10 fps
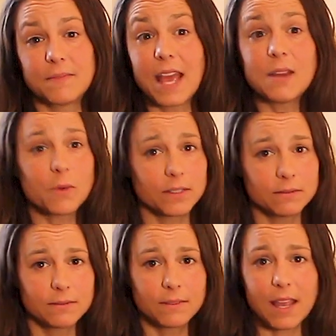anyone,
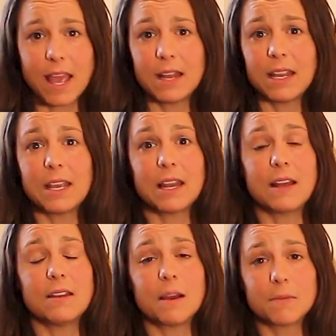and in
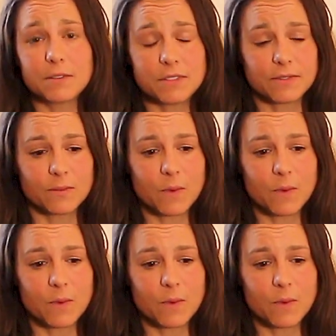a number of different